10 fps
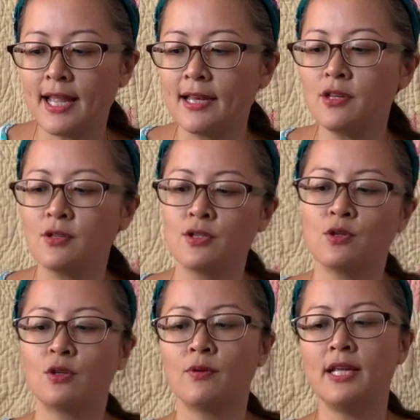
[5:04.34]
end your
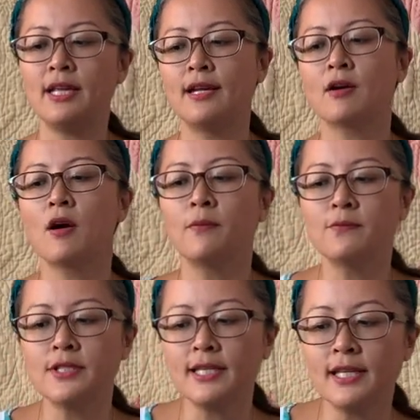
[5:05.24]
story in a
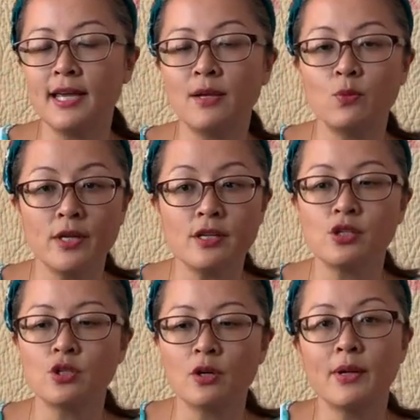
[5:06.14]
comforting and
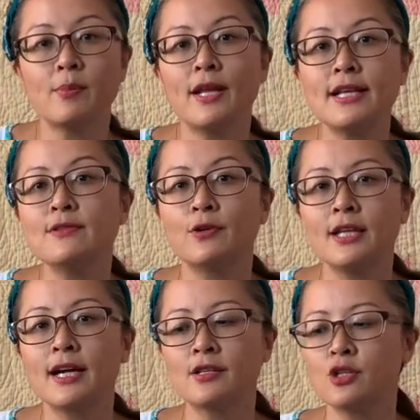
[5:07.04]
reassuring place for
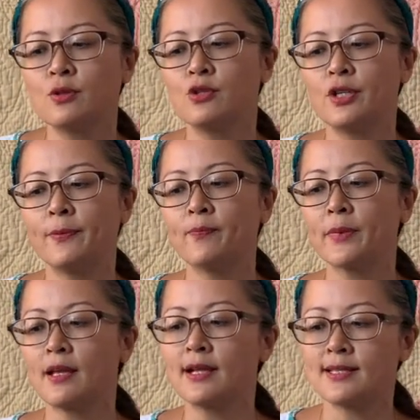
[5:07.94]
young children,
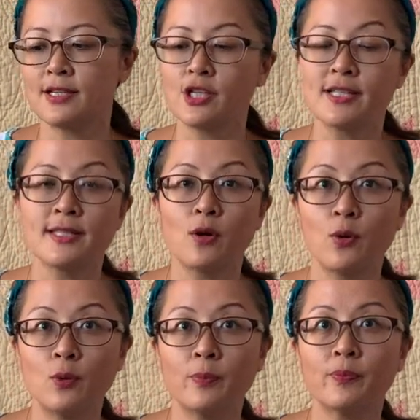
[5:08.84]
such as the
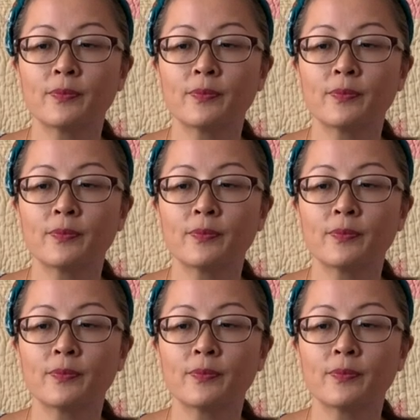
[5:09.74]
home.